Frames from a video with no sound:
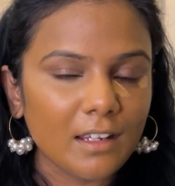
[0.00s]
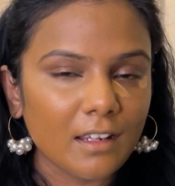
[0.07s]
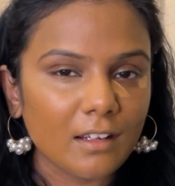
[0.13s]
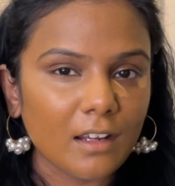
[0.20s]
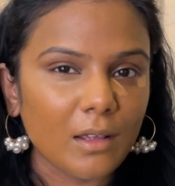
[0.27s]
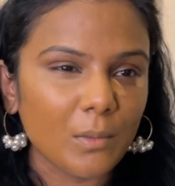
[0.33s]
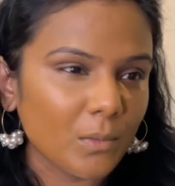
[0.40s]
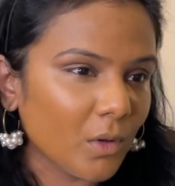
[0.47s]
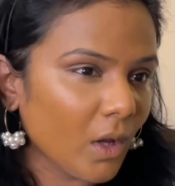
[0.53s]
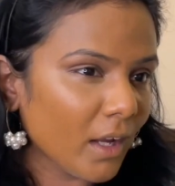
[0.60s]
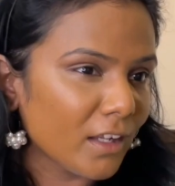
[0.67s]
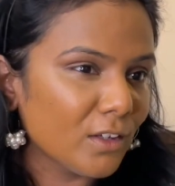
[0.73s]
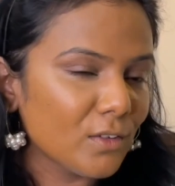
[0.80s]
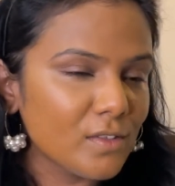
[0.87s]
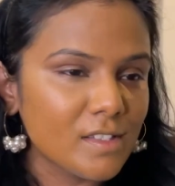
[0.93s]
and I'm
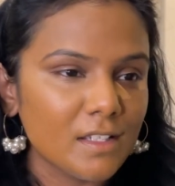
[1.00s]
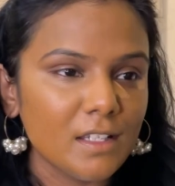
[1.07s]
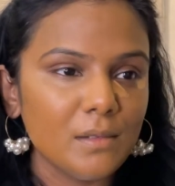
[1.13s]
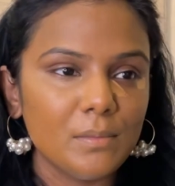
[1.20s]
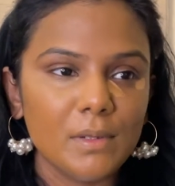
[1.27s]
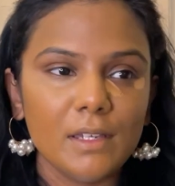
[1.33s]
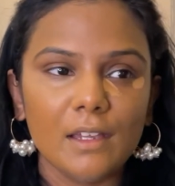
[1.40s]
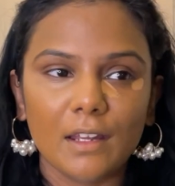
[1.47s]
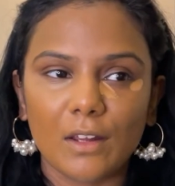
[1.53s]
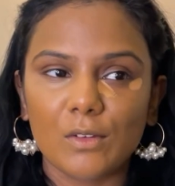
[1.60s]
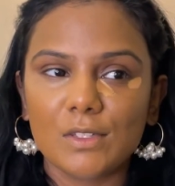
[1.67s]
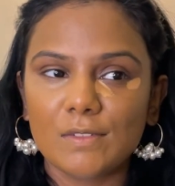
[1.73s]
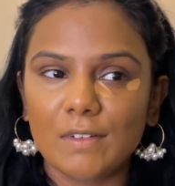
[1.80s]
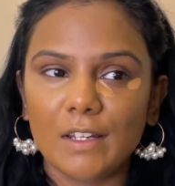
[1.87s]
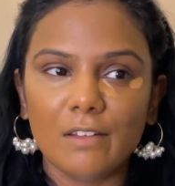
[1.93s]
kind of sleepy and I
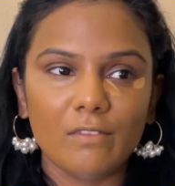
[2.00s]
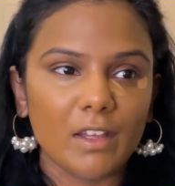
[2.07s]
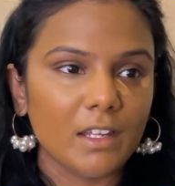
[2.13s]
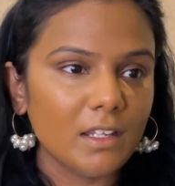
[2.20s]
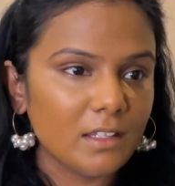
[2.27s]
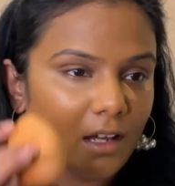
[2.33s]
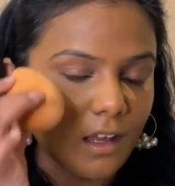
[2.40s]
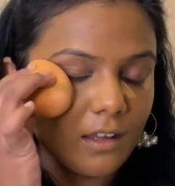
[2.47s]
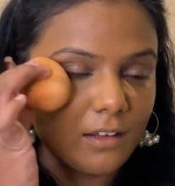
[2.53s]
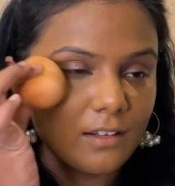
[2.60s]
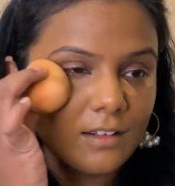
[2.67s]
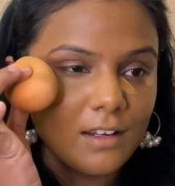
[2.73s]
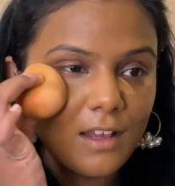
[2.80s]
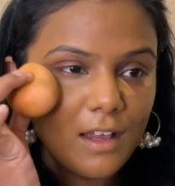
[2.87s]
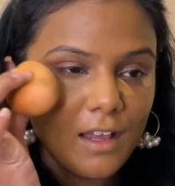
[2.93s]
was feeling very
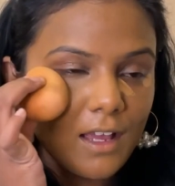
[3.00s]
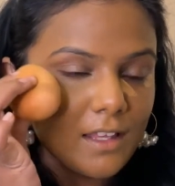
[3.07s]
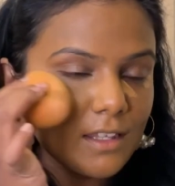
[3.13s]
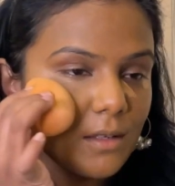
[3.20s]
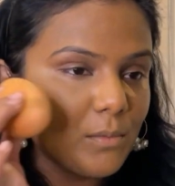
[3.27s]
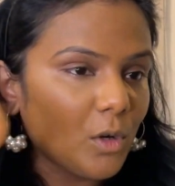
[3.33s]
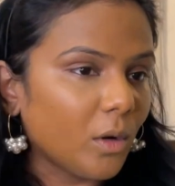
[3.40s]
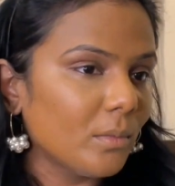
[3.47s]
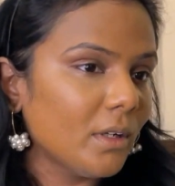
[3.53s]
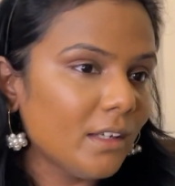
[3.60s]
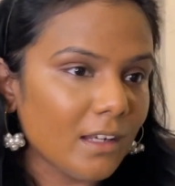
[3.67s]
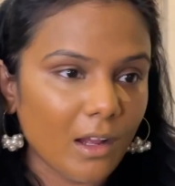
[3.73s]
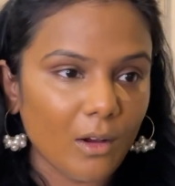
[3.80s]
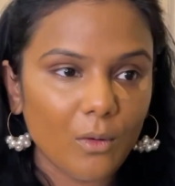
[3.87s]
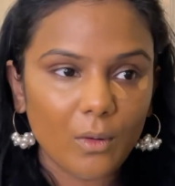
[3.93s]
tired. I think probably
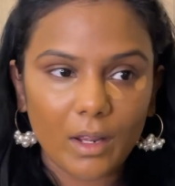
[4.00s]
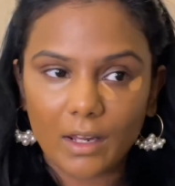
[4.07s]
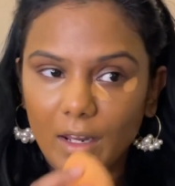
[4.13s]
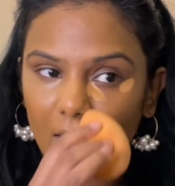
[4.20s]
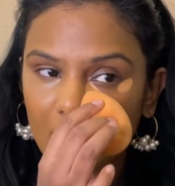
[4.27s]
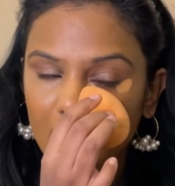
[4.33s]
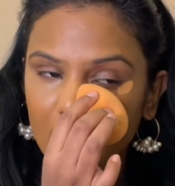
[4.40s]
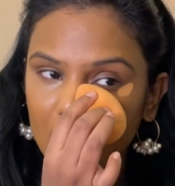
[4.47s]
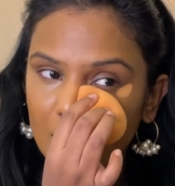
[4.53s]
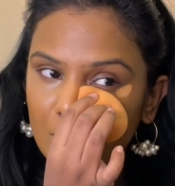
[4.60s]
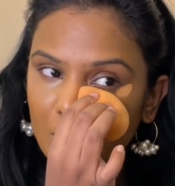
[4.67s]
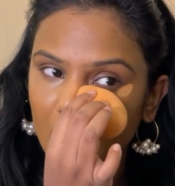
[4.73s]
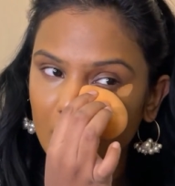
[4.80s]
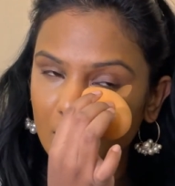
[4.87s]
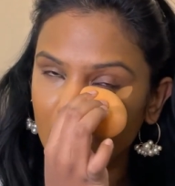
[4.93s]
now I like it
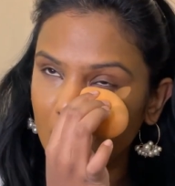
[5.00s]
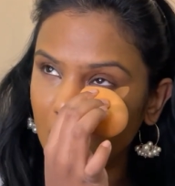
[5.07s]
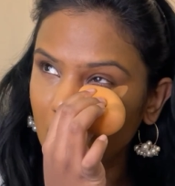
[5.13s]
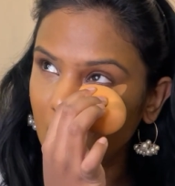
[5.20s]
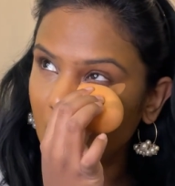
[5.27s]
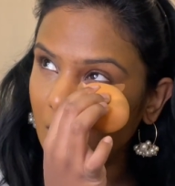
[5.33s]
better.